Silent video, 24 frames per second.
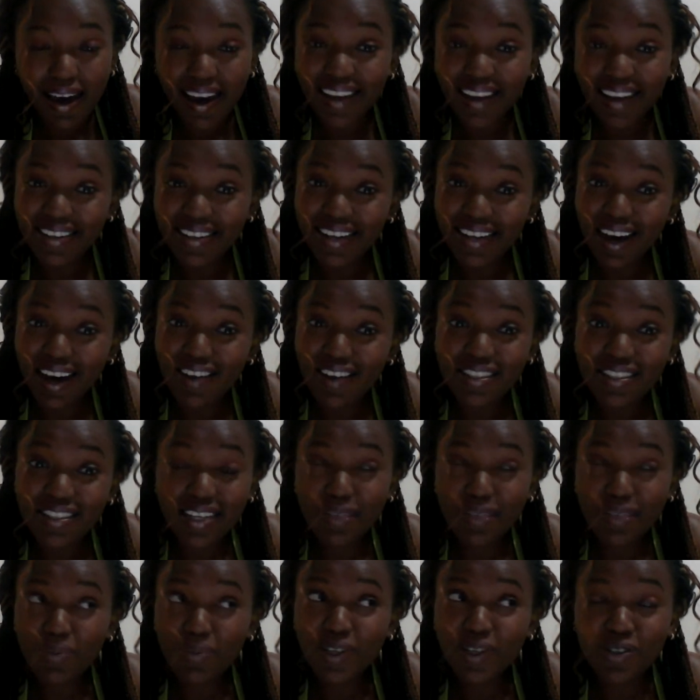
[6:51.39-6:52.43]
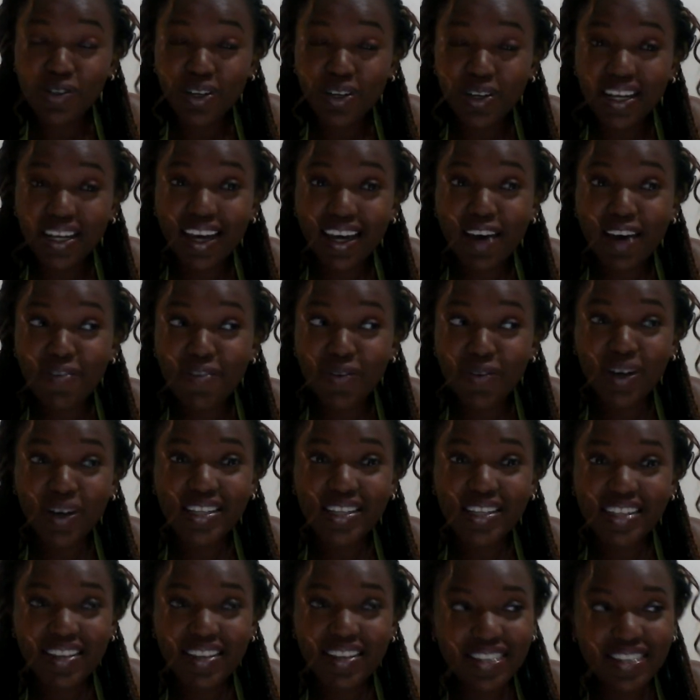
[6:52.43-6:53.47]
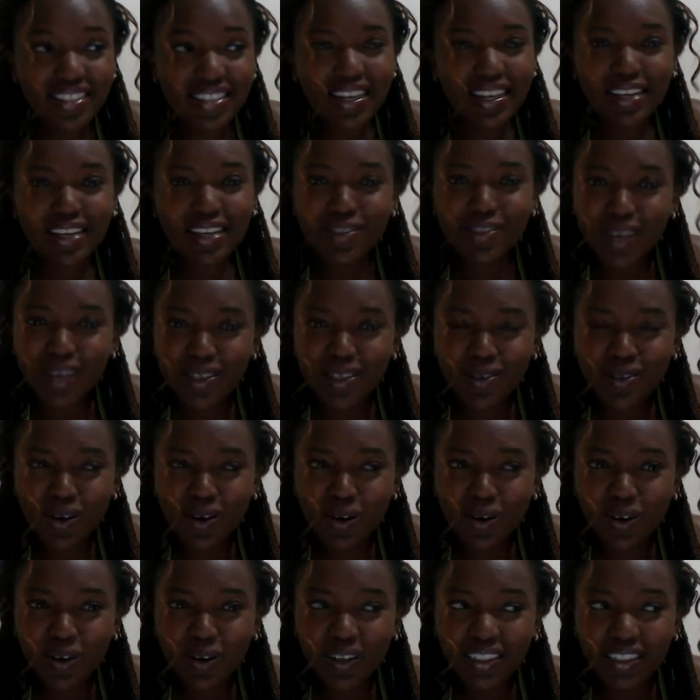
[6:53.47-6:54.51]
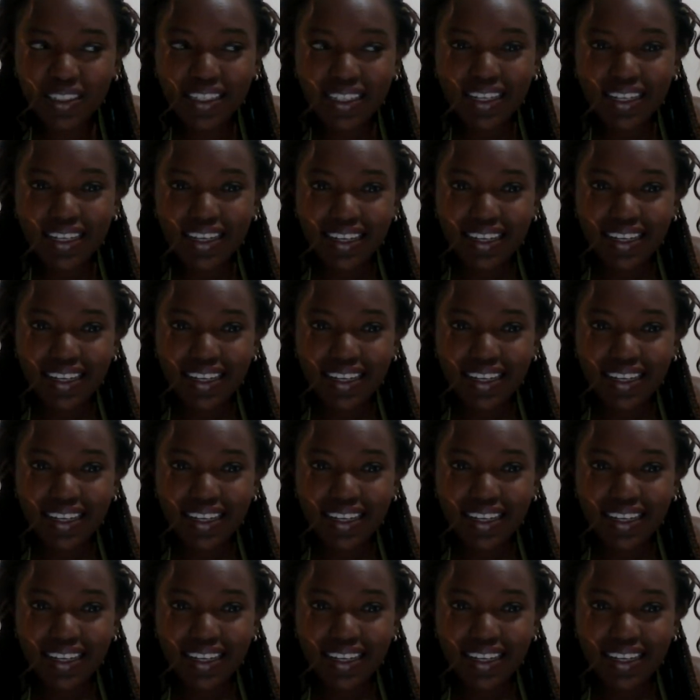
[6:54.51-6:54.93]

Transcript: And I was just mentioning everyone's name, just like so-and-so God